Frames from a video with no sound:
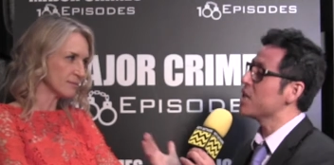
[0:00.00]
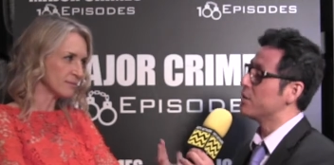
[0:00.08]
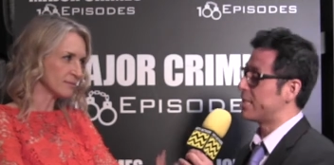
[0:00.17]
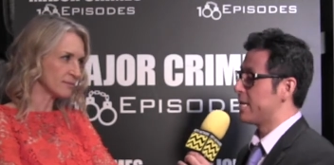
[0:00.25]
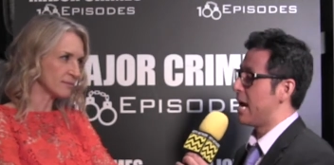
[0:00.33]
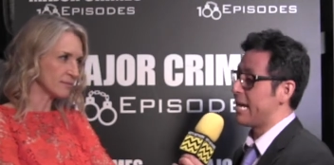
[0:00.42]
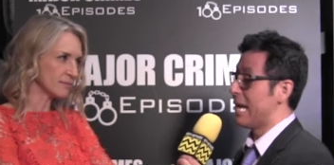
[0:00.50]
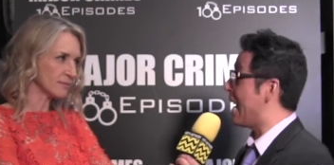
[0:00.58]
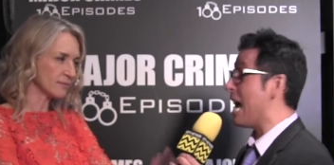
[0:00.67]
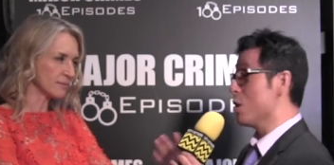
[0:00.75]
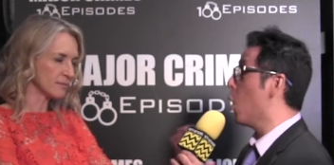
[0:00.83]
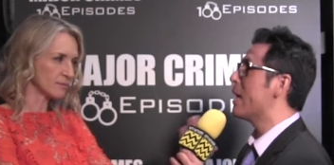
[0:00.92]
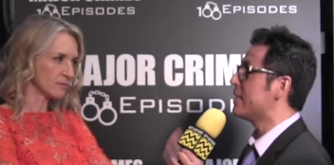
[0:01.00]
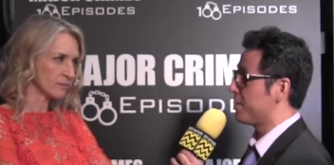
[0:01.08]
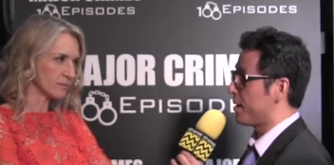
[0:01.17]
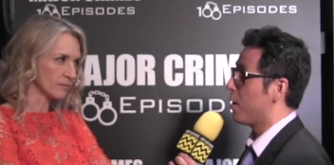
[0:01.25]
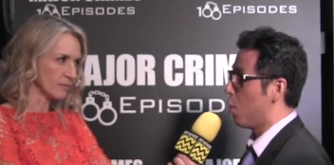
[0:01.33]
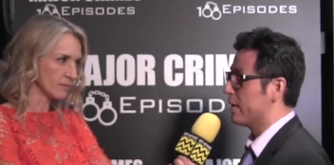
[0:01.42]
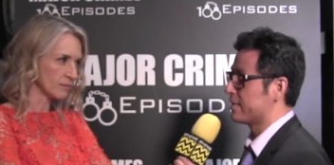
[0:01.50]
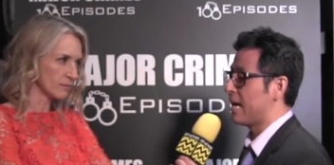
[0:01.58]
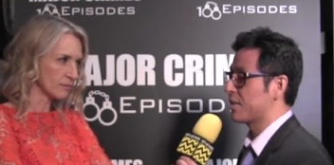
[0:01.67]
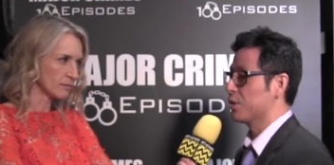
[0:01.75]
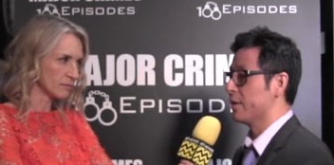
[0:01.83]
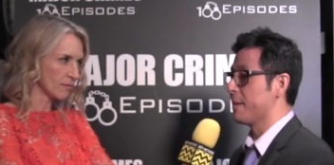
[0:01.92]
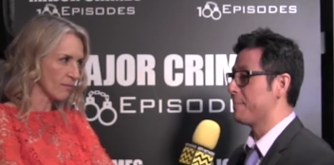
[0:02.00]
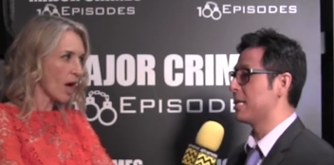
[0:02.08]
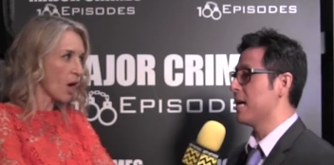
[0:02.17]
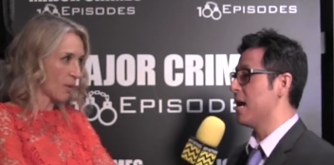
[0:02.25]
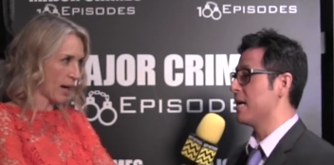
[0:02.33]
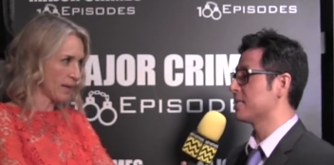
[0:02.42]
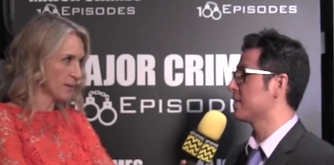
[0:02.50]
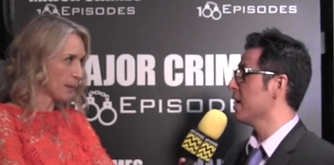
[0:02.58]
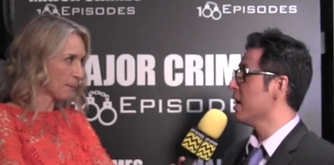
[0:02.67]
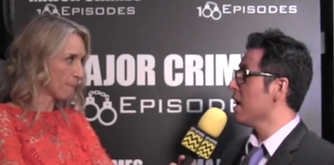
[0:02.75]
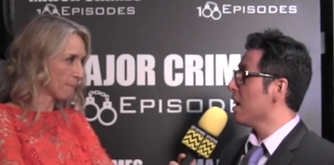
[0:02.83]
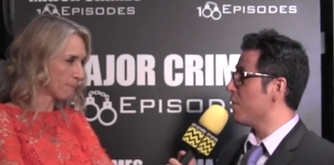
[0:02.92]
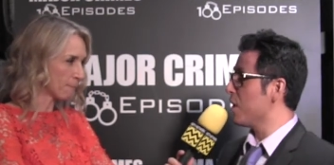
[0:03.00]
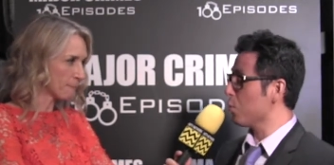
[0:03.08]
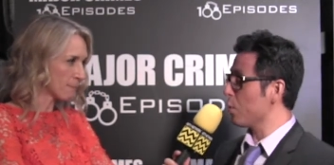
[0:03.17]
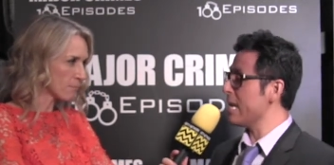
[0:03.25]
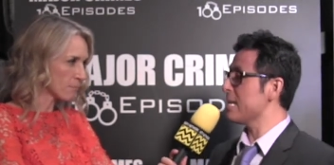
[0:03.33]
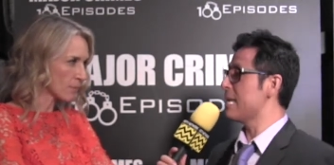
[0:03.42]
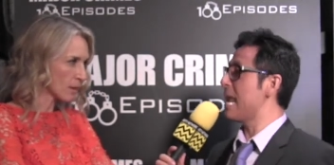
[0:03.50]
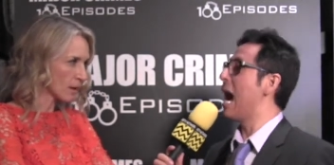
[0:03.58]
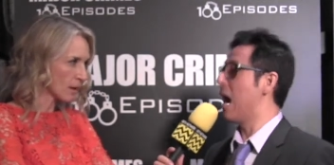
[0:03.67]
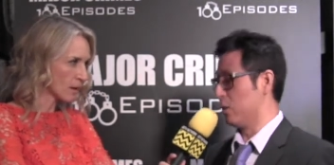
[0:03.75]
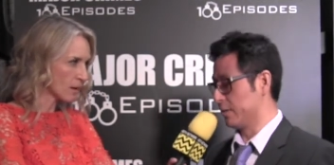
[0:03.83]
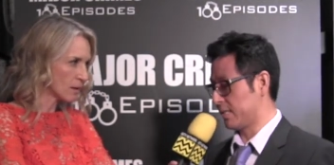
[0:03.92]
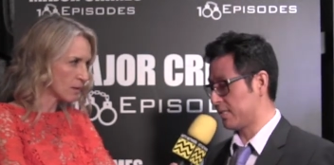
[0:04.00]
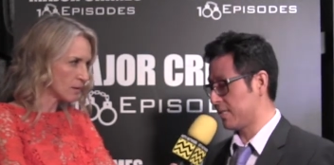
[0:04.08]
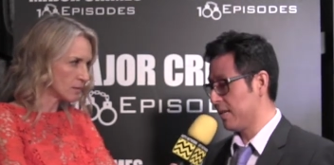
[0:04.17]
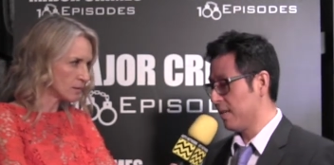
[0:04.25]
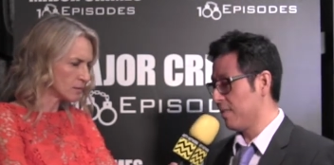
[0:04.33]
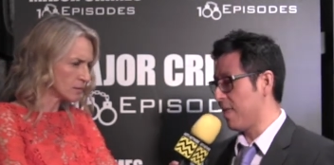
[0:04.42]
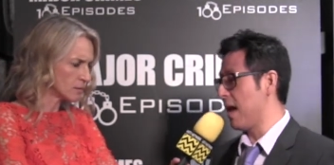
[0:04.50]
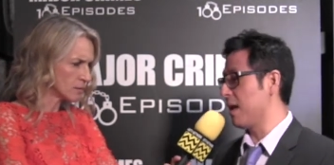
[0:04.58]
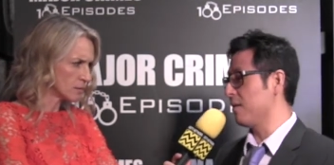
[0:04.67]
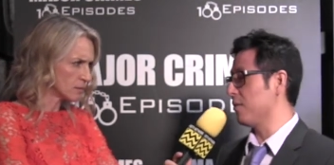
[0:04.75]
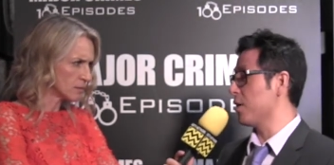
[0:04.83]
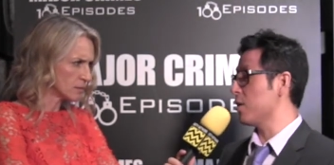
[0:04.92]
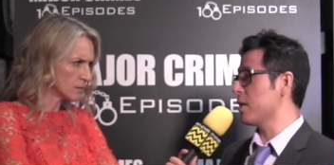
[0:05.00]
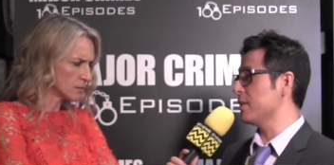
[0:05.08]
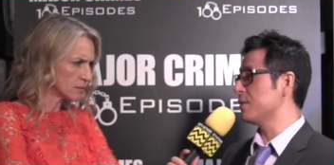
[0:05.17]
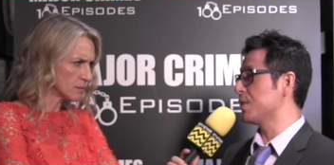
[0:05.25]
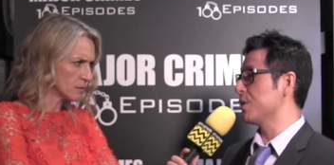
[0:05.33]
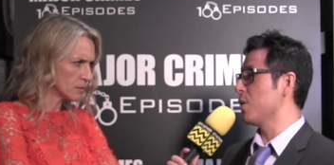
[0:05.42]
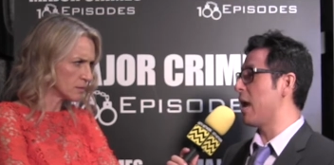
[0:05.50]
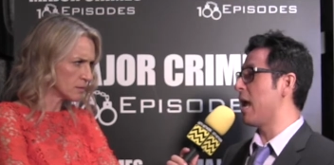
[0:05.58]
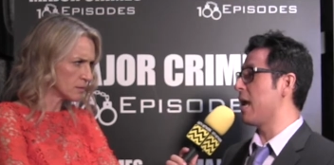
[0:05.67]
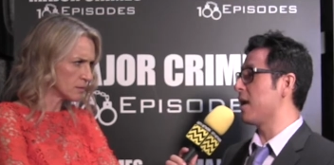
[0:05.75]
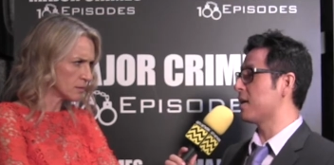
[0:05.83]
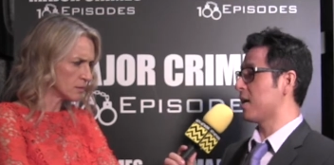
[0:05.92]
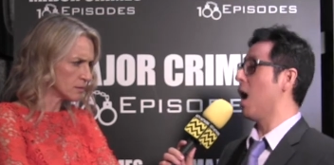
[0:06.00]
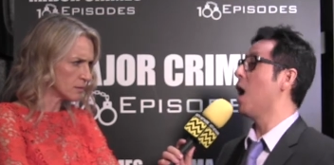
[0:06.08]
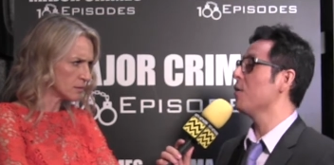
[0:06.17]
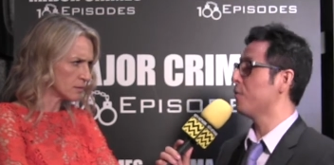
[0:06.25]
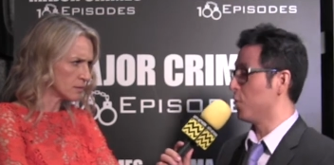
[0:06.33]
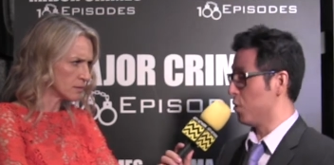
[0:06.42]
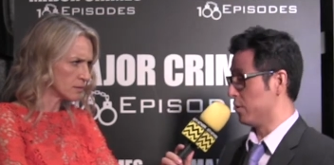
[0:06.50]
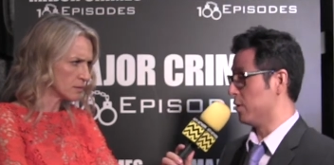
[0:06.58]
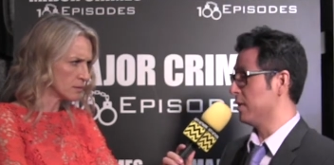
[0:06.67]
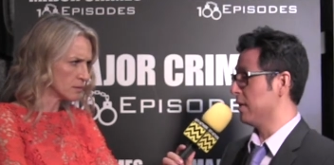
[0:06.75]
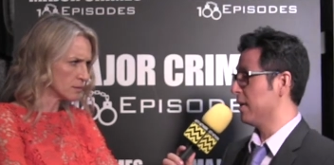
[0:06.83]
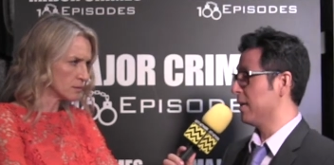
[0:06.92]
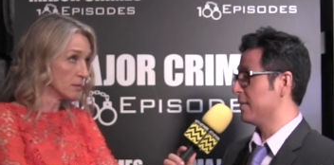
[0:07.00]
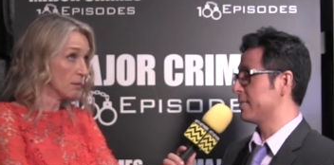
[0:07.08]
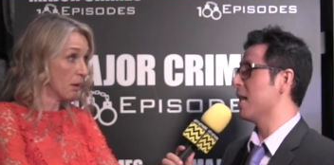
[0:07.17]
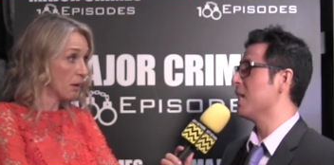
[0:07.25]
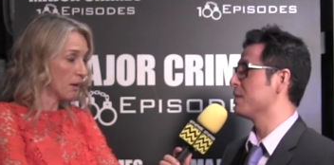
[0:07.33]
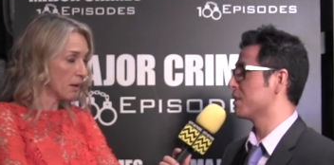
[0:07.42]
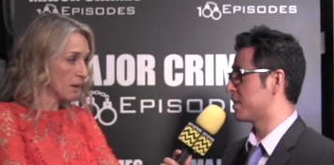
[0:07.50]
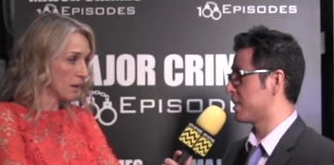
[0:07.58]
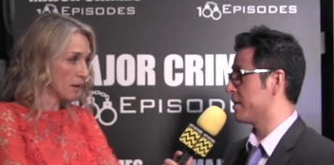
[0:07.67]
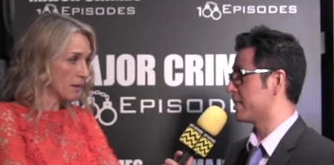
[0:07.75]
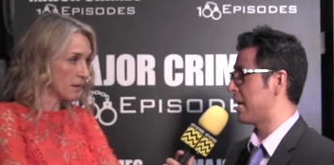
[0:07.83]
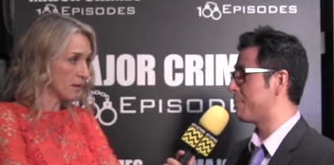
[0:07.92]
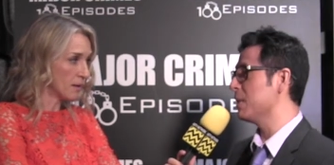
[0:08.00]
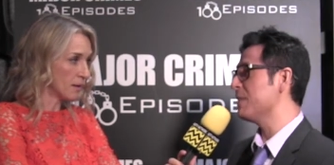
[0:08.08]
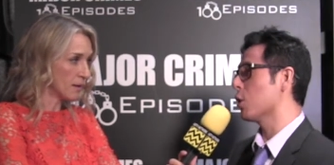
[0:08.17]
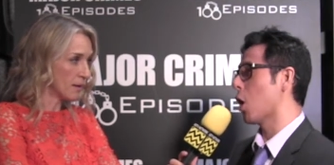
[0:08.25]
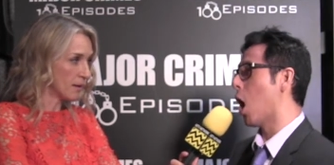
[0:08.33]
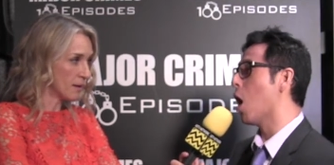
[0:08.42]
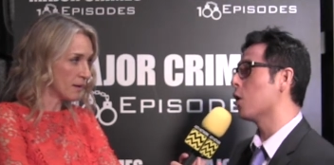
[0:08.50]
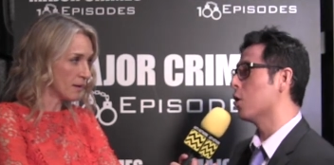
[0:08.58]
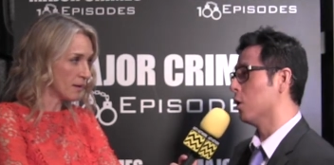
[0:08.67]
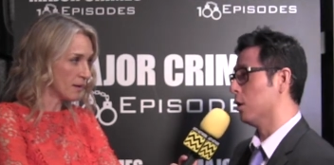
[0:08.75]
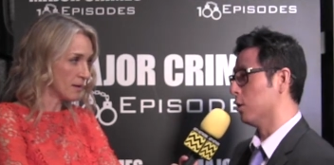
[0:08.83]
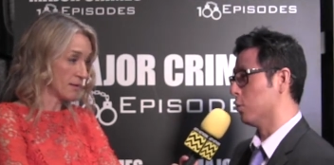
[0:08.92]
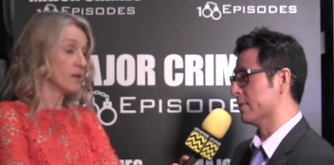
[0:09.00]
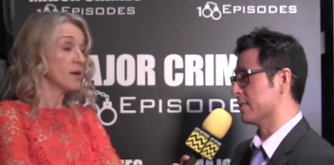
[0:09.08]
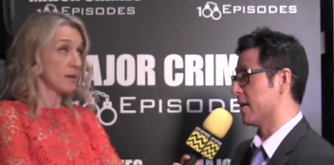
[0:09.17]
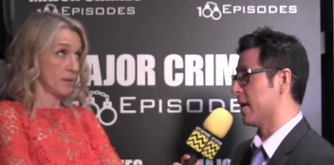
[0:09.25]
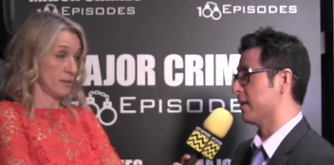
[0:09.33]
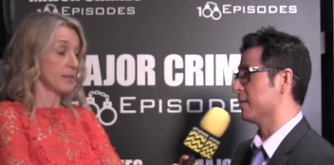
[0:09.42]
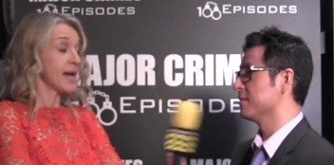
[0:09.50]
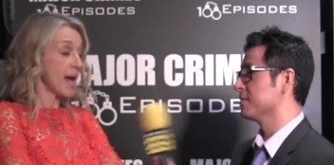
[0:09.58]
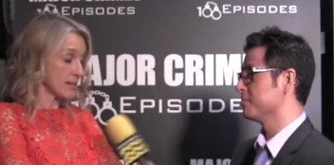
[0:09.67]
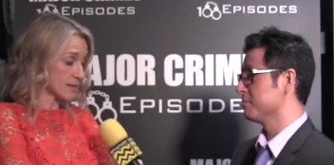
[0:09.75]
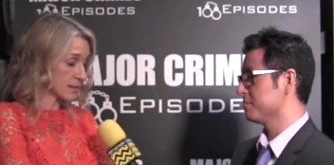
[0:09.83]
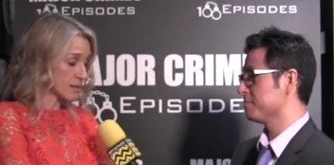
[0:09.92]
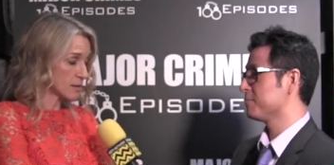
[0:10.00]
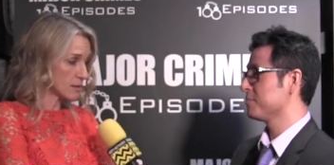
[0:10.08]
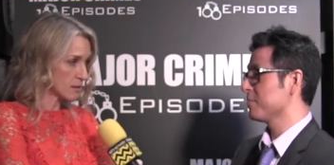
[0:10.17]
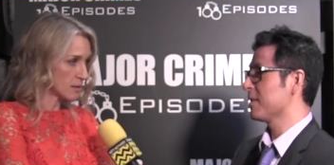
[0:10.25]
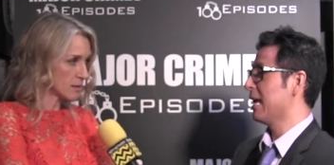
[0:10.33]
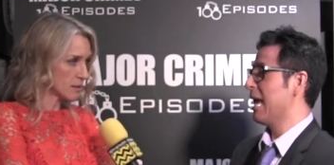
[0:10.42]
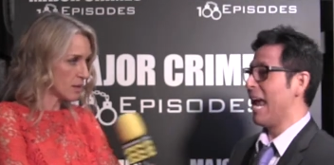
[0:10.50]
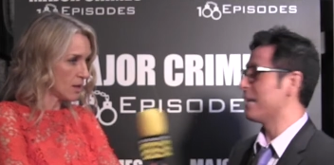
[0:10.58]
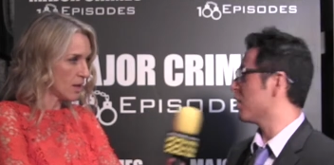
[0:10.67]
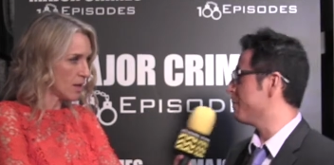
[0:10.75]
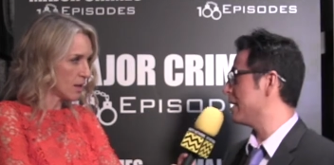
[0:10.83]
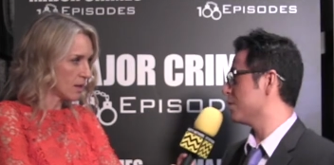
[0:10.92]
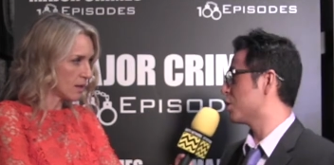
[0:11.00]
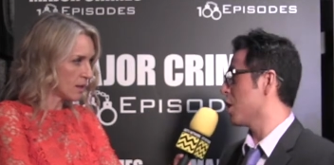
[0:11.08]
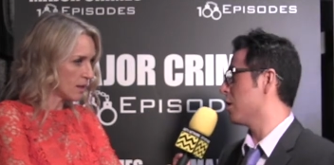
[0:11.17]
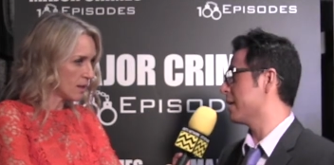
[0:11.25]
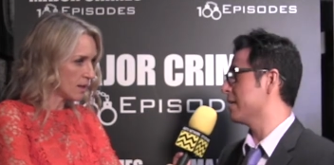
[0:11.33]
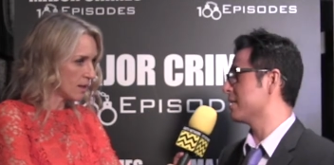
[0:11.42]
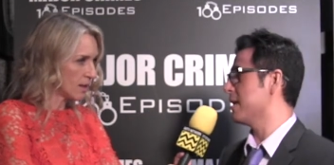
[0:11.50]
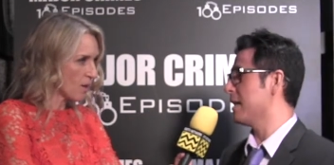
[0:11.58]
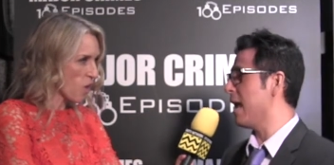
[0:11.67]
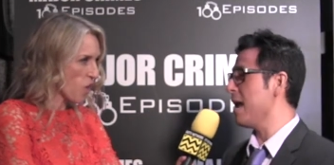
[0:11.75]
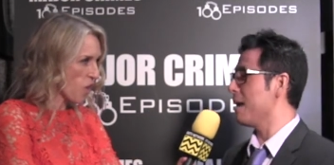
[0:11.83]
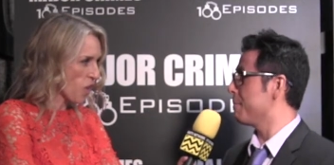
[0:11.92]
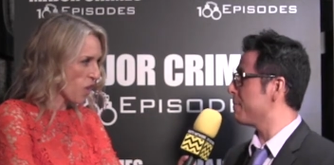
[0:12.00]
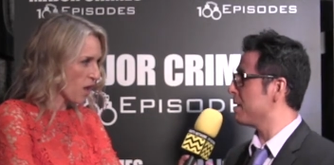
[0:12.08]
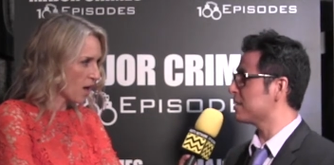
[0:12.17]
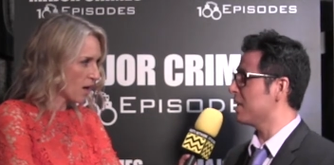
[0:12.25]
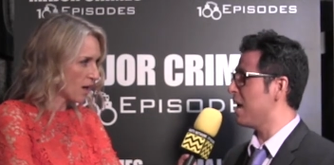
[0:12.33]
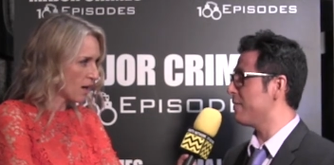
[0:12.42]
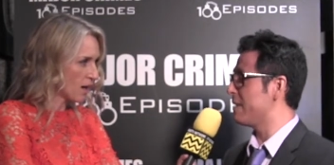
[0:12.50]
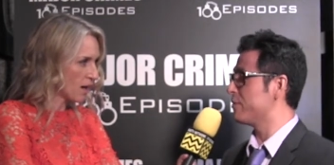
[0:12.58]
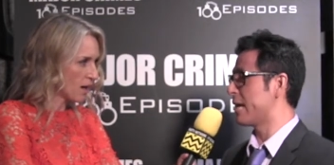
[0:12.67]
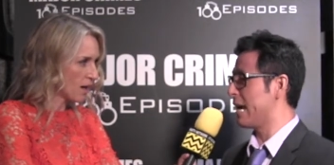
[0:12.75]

Speaker 1: you tonight. I had no idea that I was actually because they re-announced that they're going to do a kung fu television series that I believe your uncle was in. Yes. And so I made a joke and I said, hey, maybe it's going to have Ever